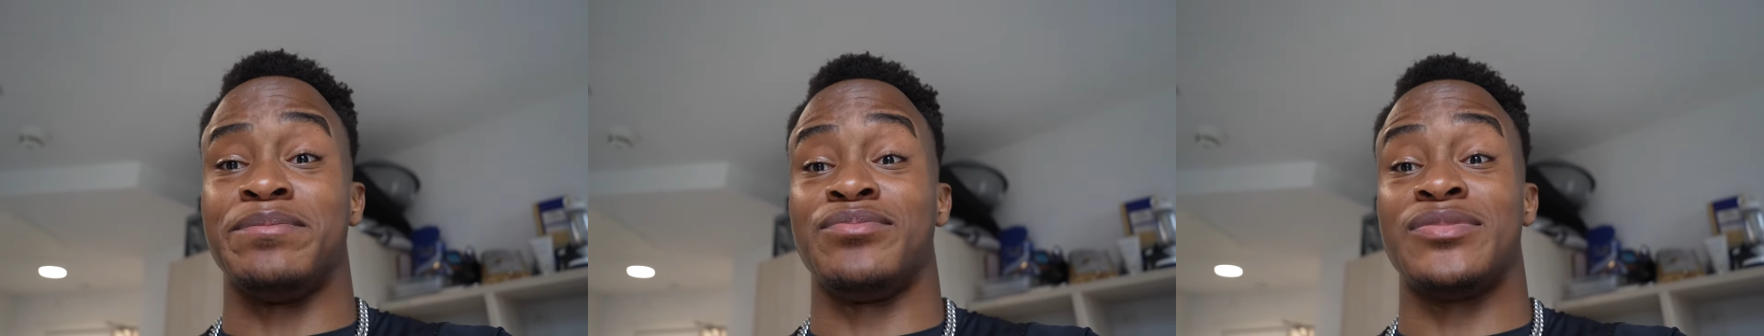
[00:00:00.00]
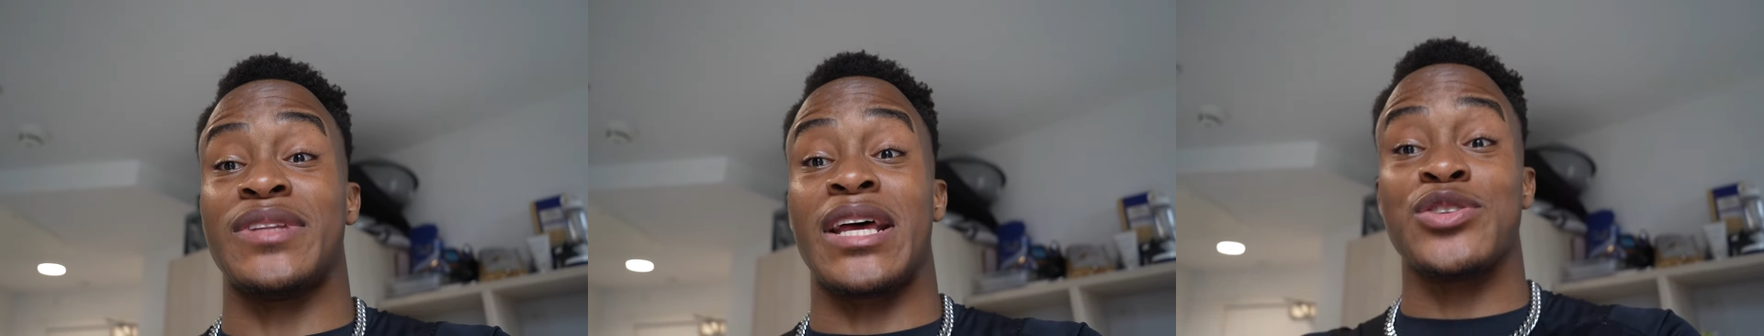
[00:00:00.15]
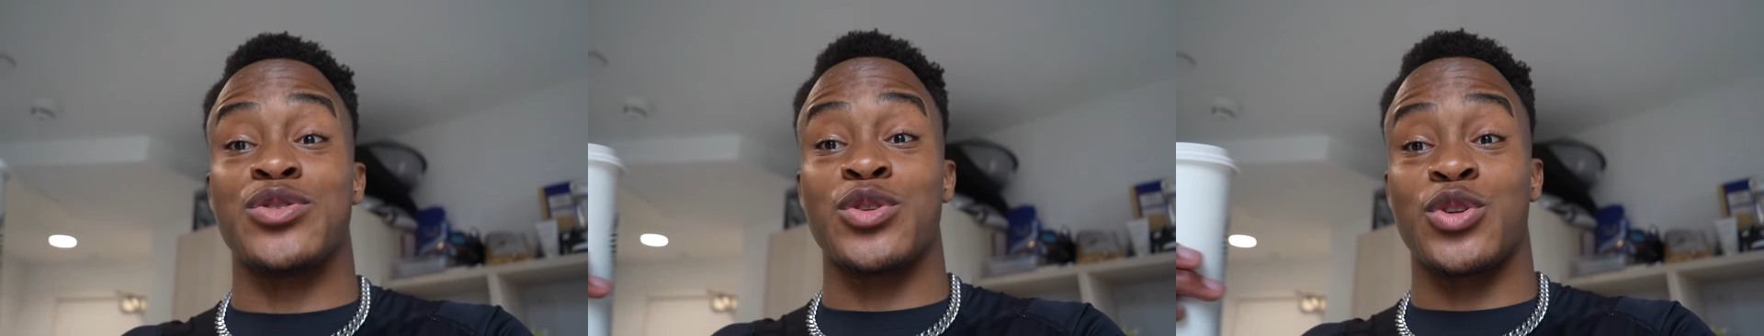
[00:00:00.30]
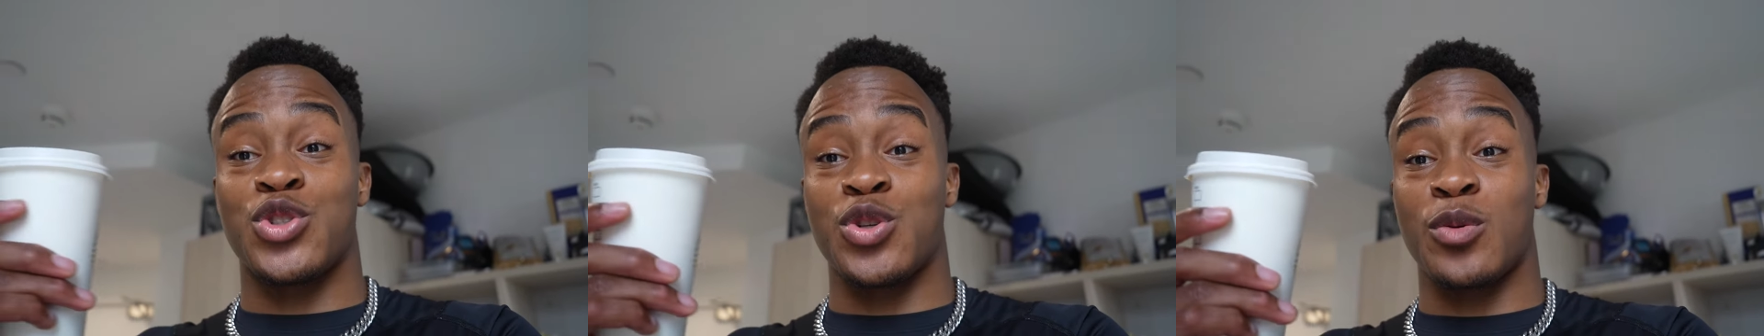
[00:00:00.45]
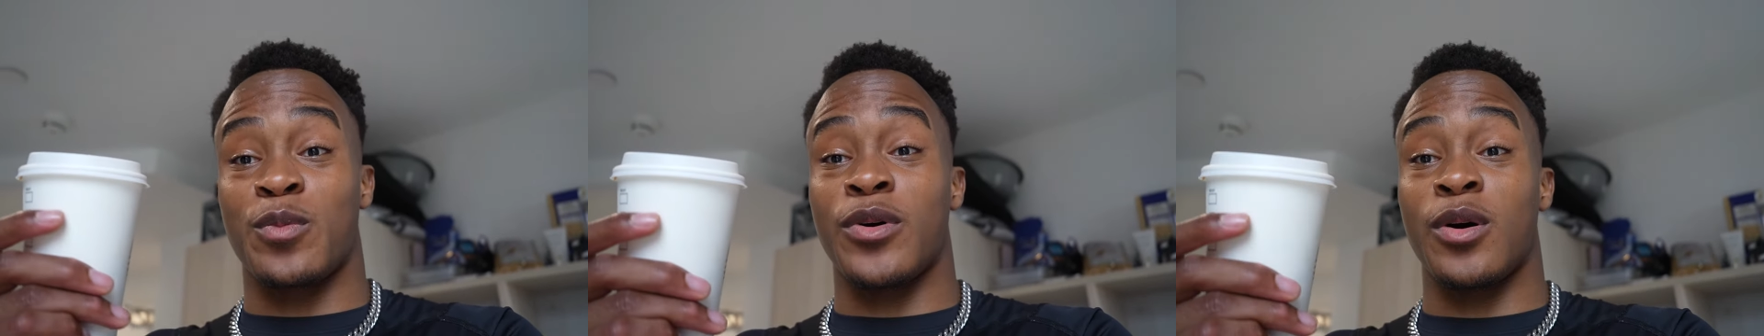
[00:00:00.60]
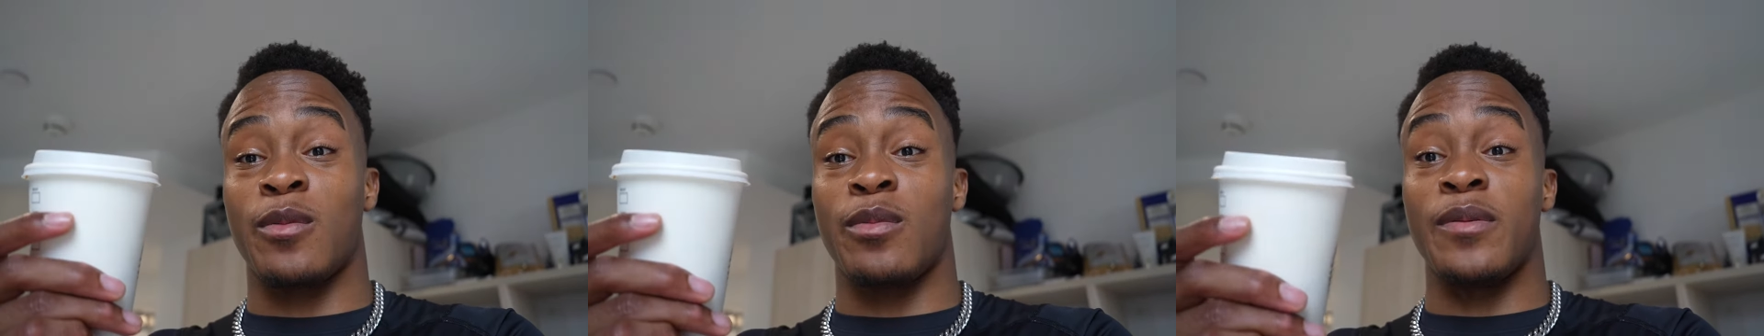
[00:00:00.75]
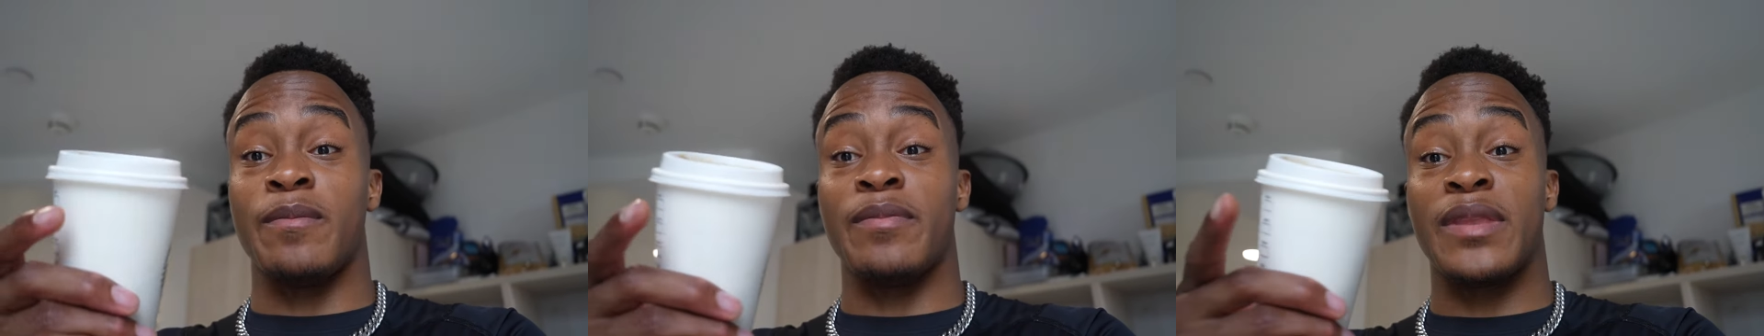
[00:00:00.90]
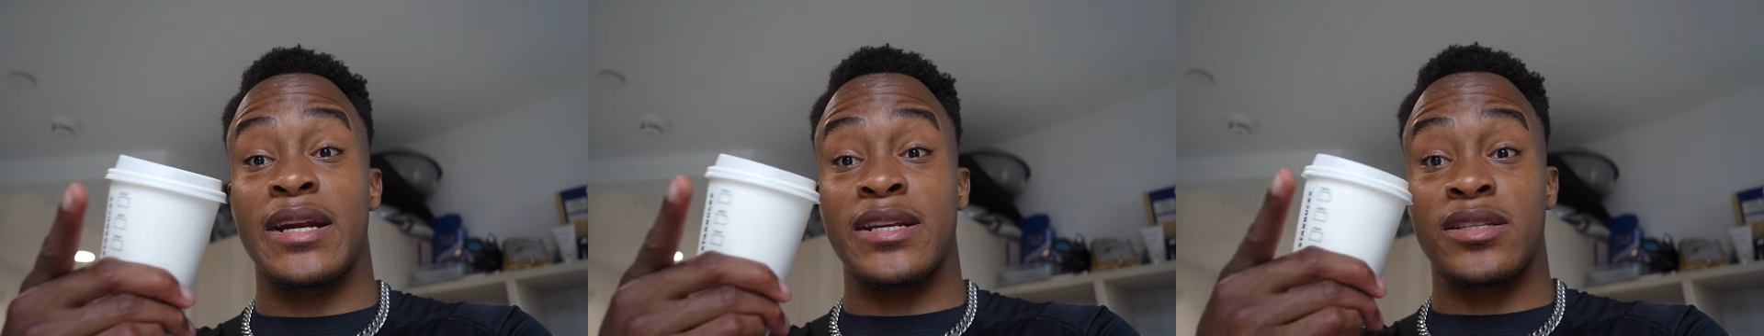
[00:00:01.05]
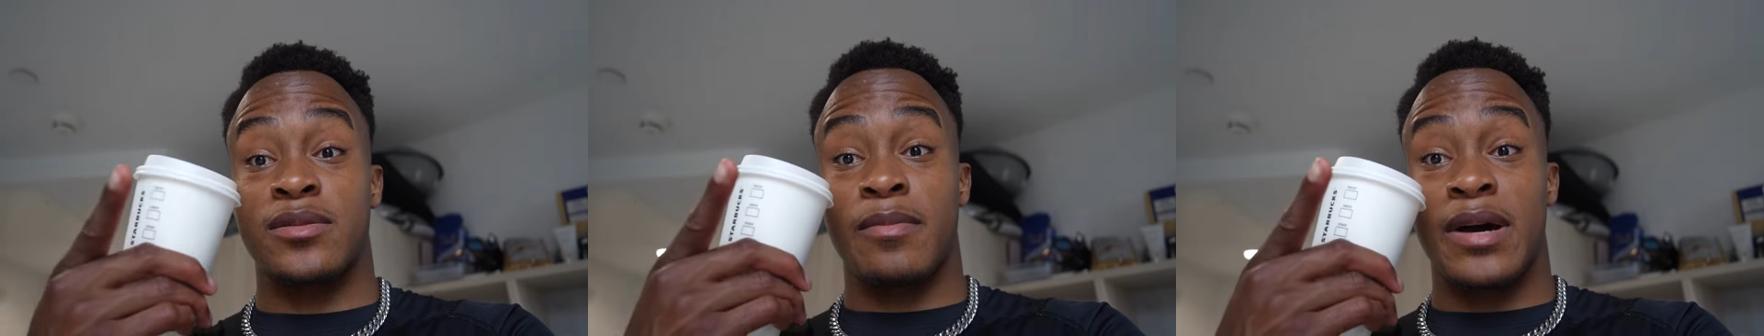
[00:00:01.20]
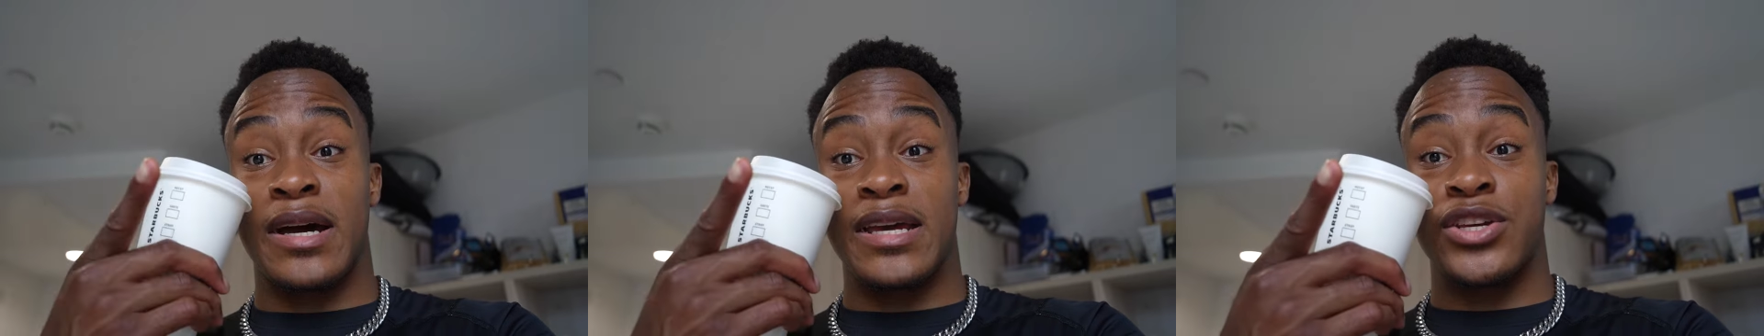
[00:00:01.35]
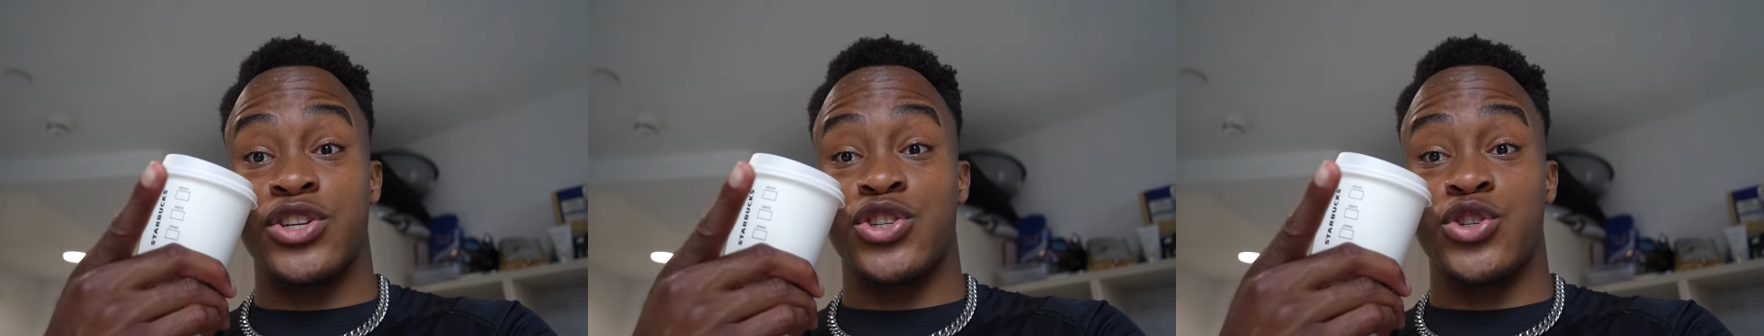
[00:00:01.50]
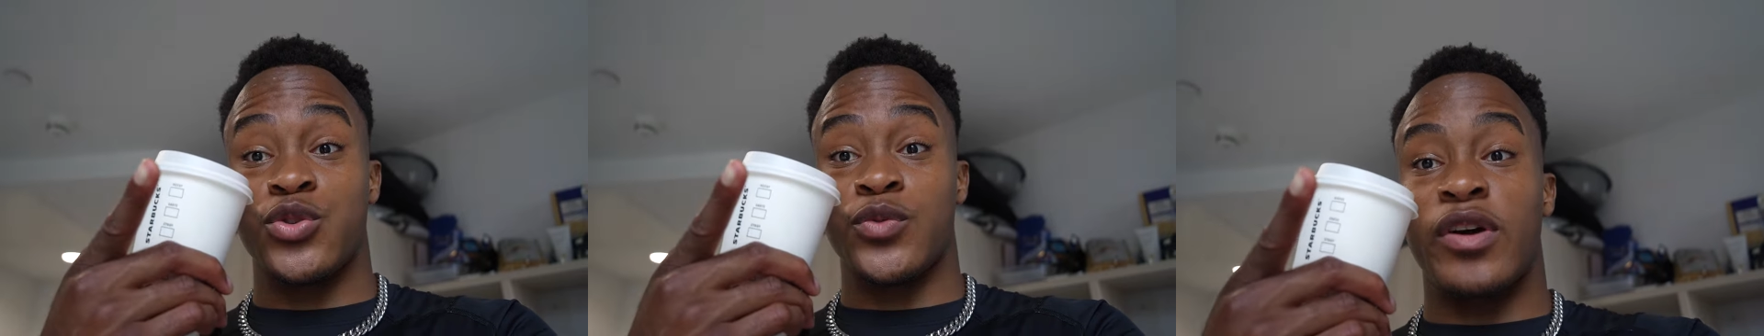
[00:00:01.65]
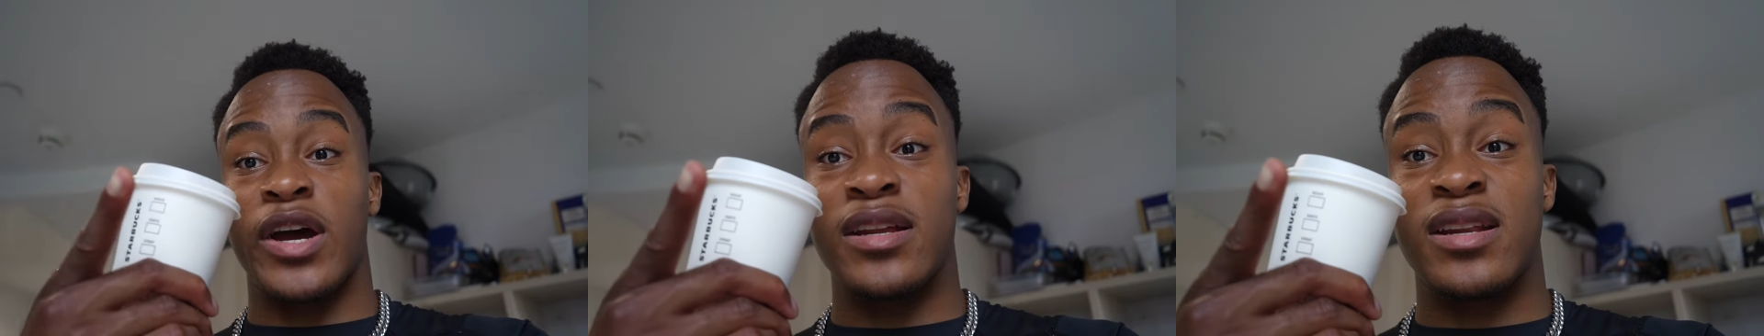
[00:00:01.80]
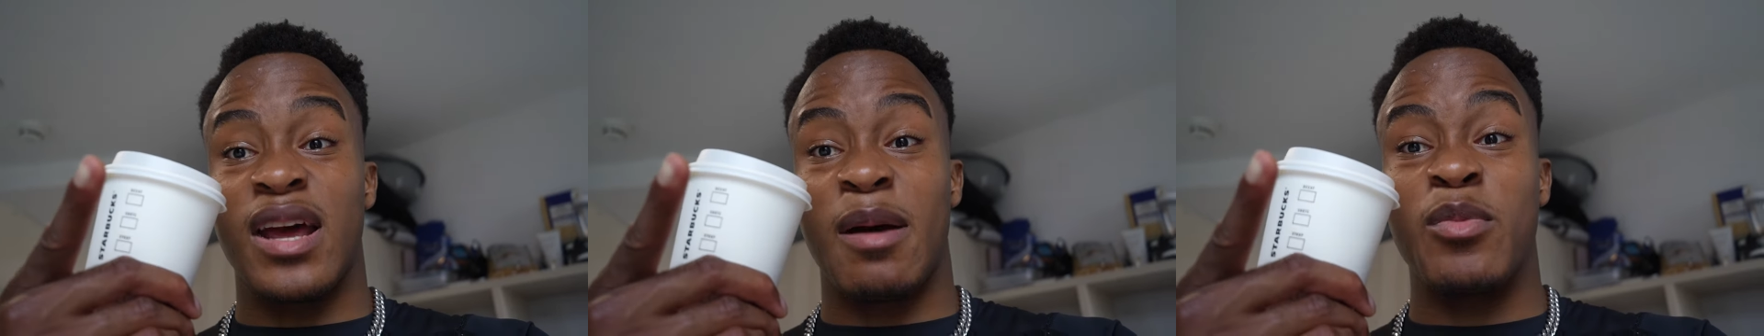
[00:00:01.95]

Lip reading: That's not your problem. That is my issue, right?